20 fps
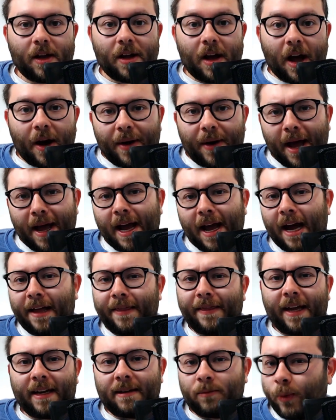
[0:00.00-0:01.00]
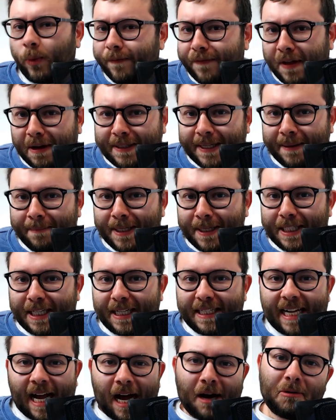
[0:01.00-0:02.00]
okay, and then with those
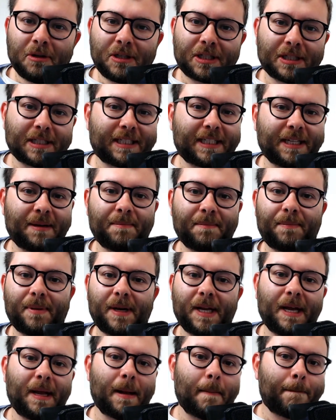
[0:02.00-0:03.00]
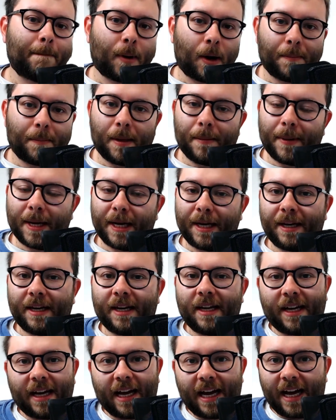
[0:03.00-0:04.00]
images, I would just simply pop them in
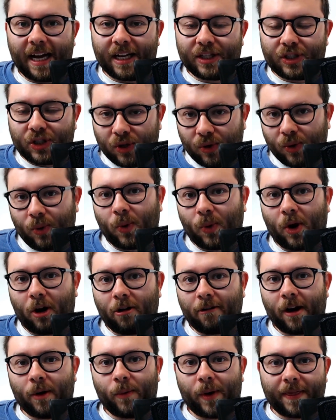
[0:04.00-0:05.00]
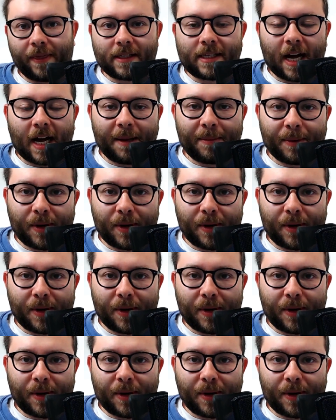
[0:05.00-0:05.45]
to Quora when the time